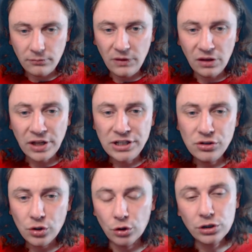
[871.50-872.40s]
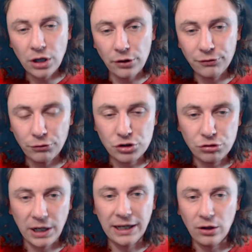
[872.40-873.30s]
then you could go for a
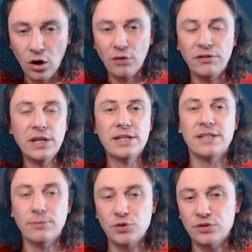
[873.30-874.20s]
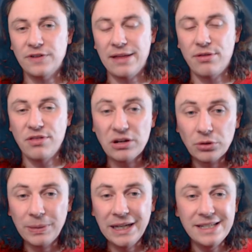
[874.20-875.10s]
trial of some sort of hand
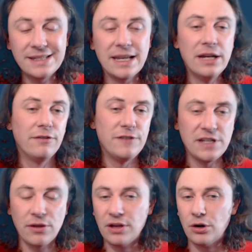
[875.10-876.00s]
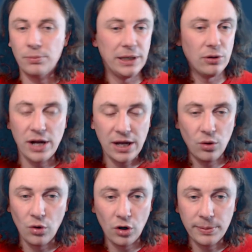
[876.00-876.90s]
therapies, physiotherapy
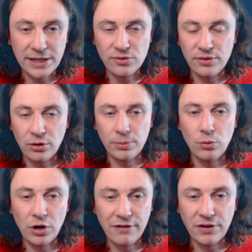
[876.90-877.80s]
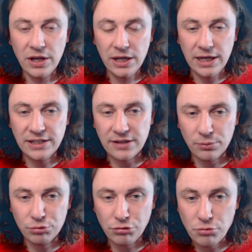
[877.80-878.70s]
or occupational therapy, whatever is
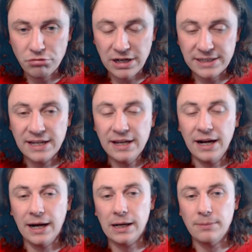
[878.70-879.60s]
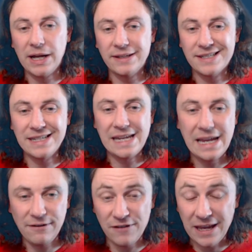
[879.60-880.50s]
appropriate, and see
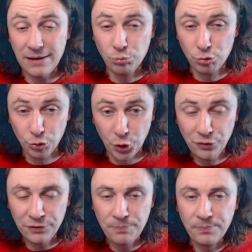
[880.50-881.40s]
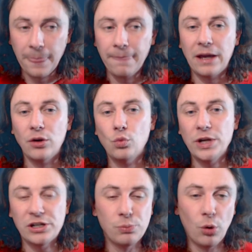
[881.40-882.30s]
if they improve. And at
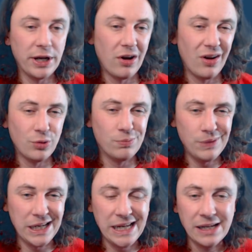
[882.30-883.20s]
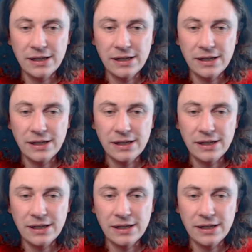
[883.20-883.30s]
which point I would be